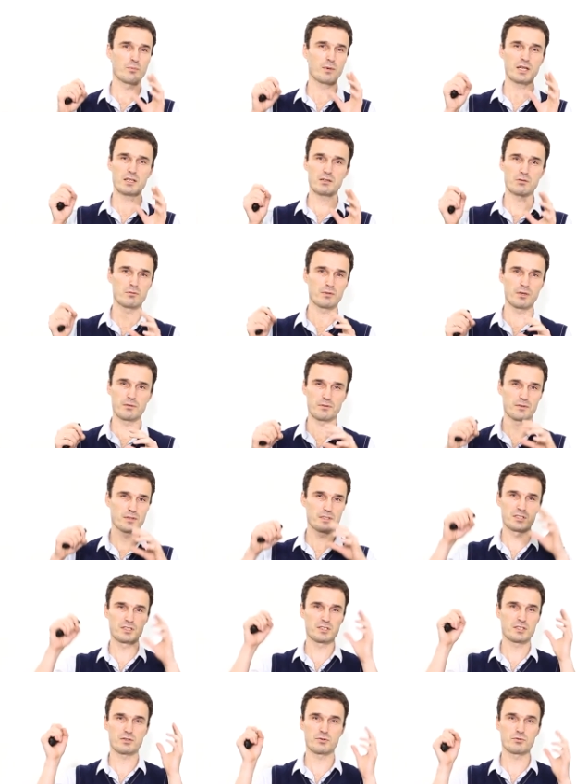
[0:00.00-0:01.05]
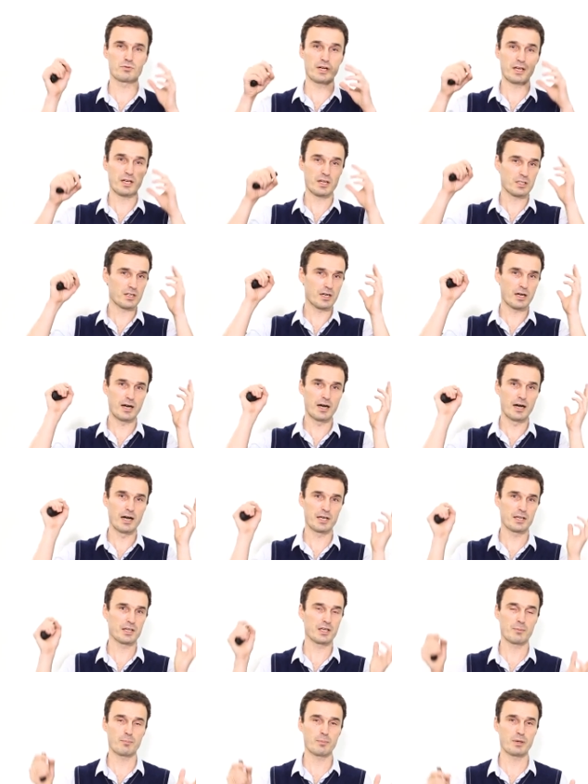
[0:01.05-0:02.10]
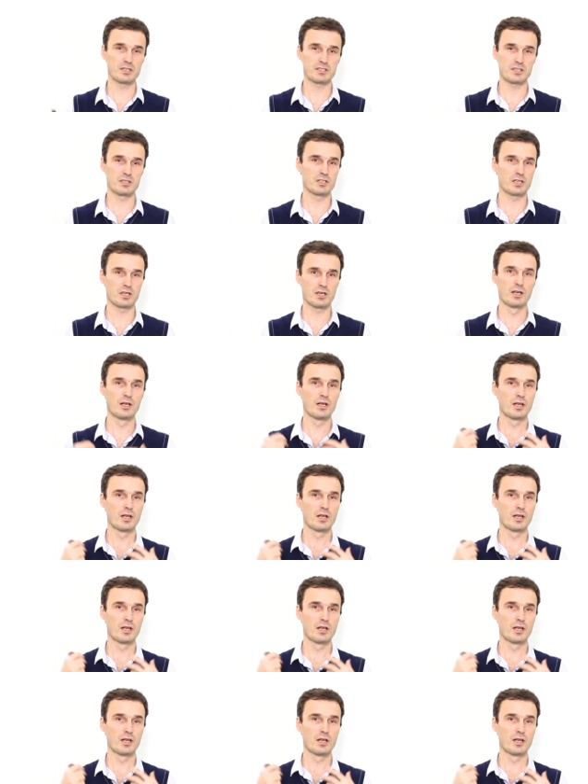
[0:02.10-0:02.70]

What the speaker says: metal with its record high capacity,